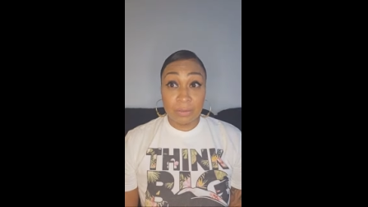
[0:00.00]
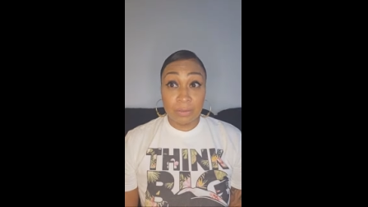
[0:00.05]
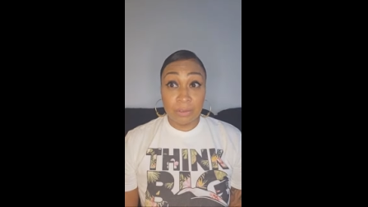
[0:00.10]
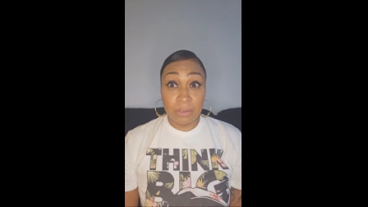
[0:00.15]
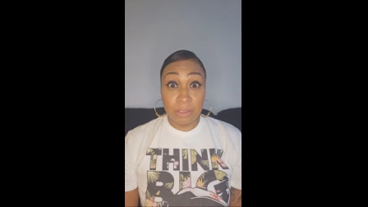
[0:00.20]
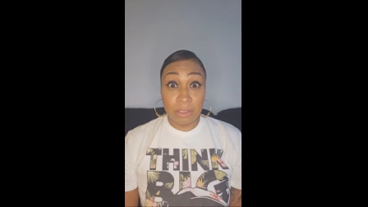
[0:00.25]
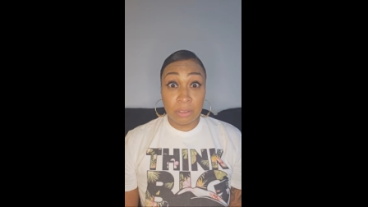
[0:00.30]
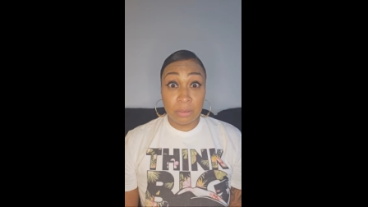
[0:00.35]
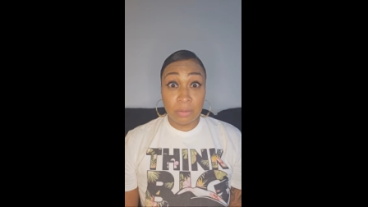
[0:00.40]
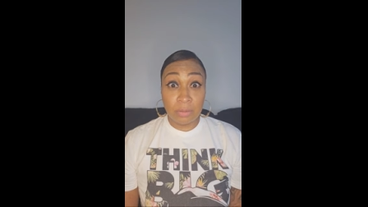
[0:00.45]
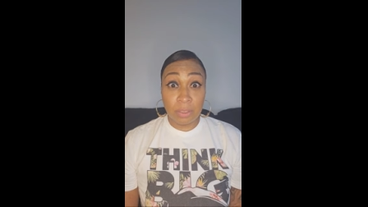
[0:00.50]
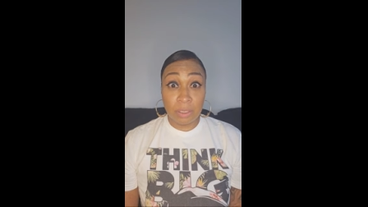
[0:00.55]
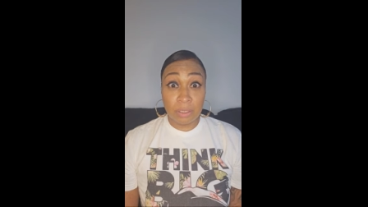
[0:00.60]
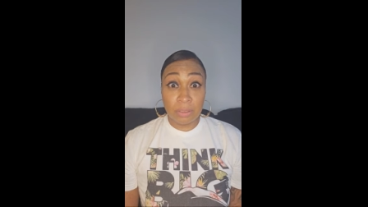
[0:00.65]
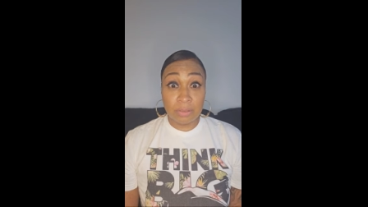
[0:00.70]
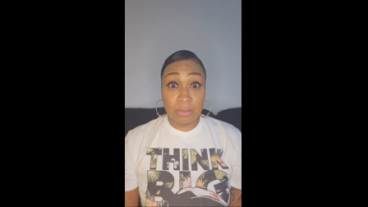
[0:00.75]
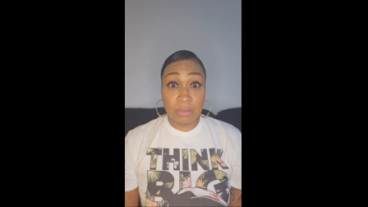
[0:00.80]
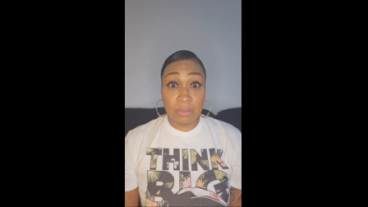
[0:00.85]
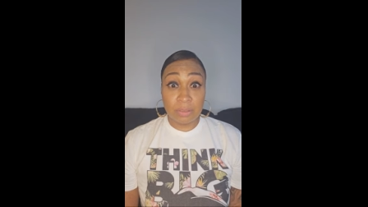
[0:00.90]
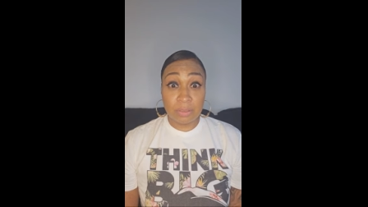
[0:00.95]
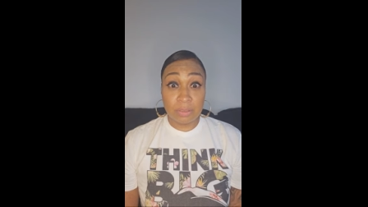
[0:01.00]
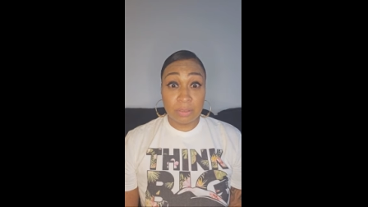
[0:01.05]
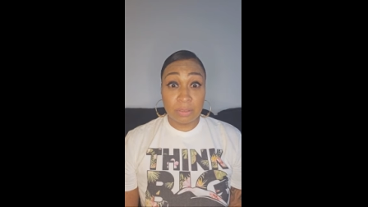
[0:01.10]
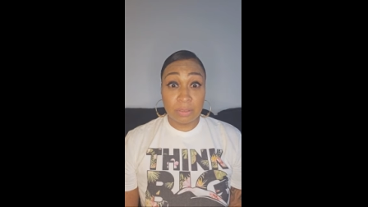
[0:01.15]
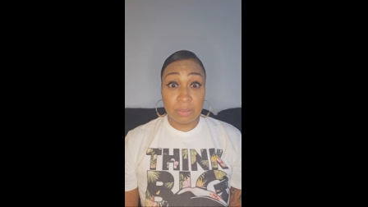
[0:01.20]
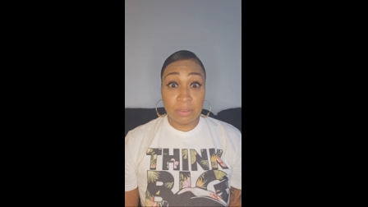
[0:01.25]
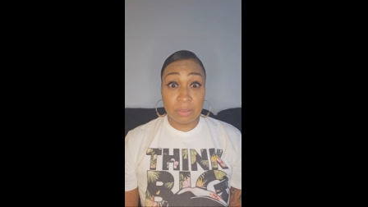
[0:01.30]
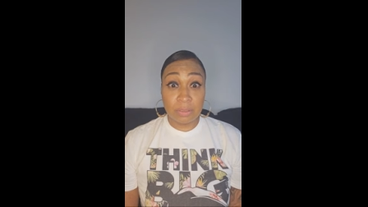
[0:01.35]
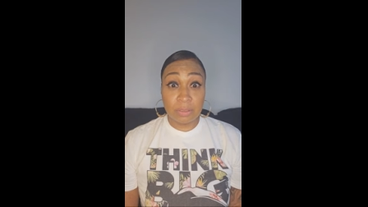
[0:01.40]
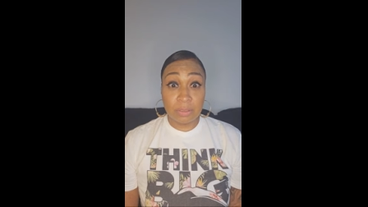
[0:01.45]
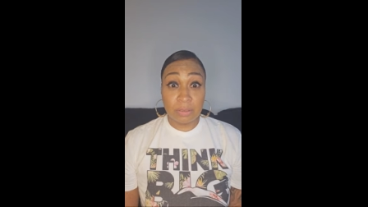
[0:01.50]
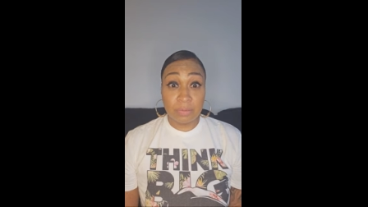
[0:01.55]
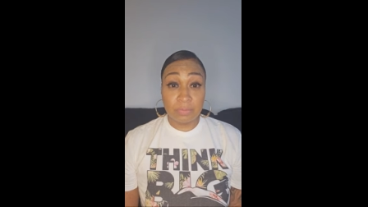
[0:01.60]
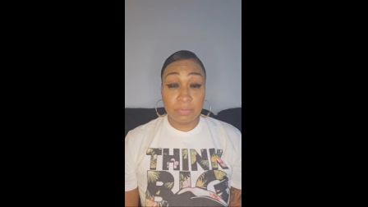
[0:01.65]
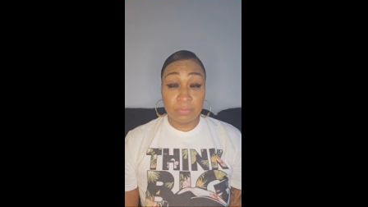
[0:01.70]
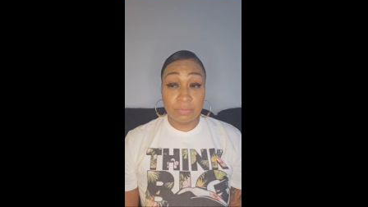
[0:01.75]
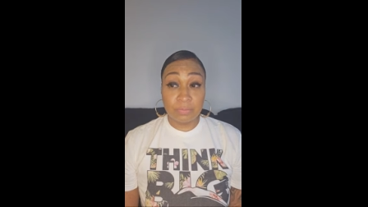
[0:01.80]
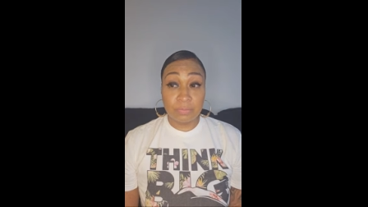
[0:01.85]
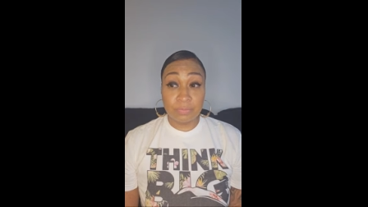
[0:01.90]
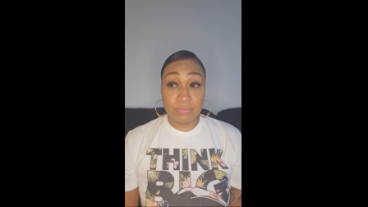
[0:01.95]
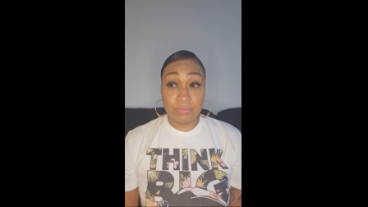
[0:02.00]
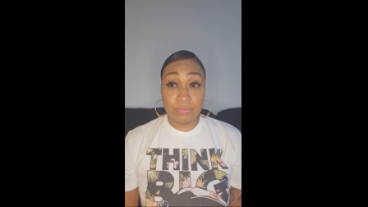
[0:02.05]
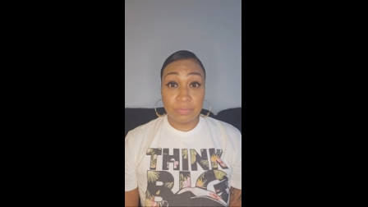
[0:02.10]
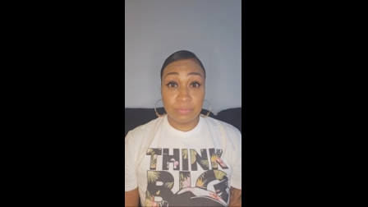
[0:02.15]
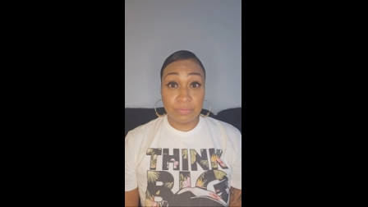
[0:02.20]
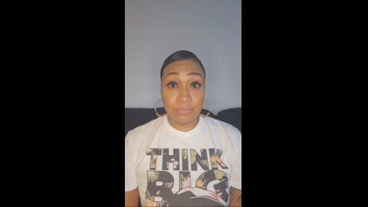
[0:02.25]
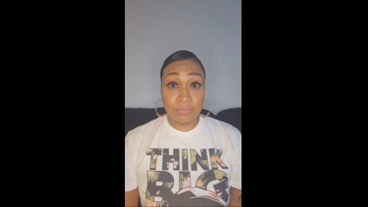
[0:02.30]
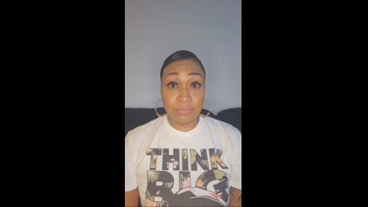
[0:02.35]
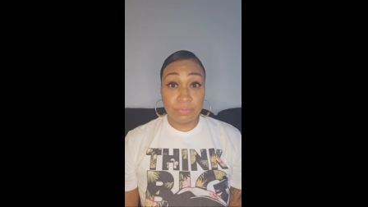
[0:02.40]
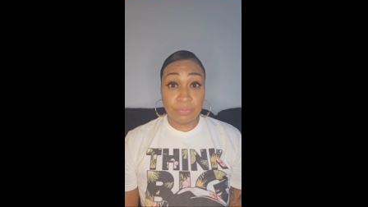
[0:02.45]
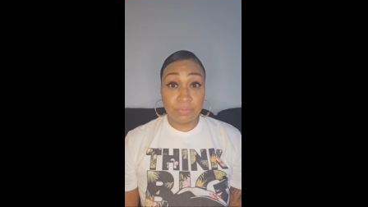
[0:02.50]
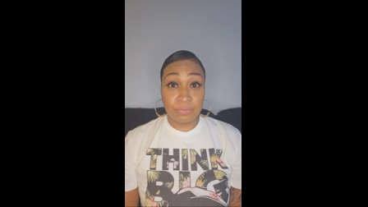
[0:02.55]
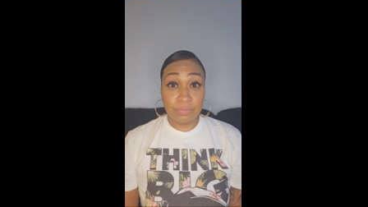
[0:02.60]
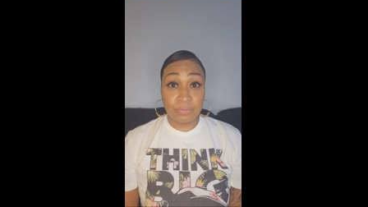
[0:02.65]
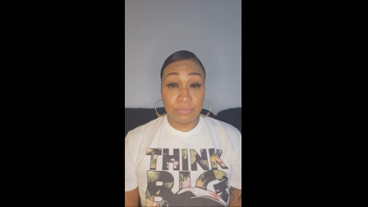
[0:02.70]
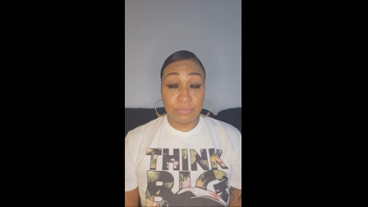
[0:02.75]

Good worse. Mm-mm.